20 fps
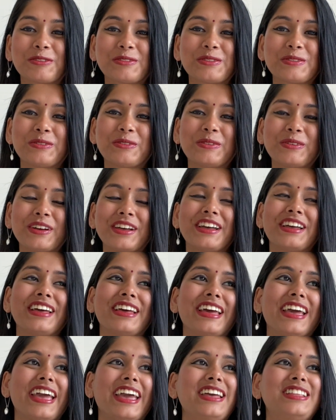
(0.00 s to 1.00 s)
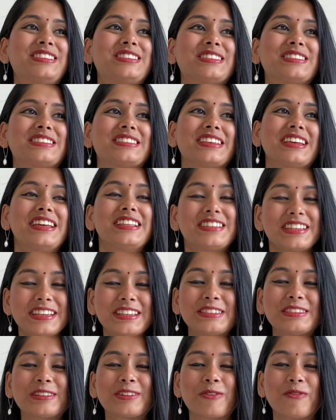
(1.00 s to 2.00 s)
So it
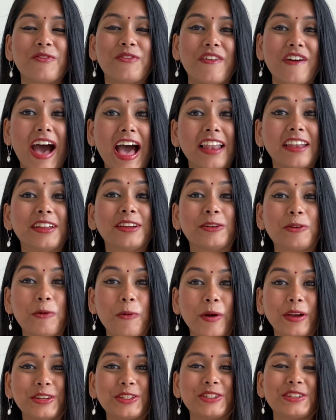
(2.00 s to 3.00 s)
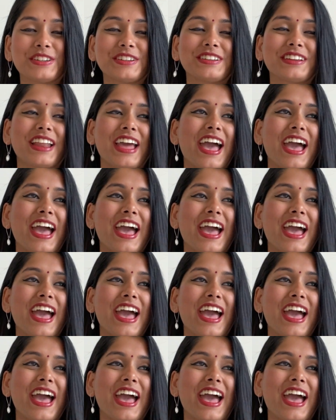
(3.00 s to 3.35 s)
is a valid question,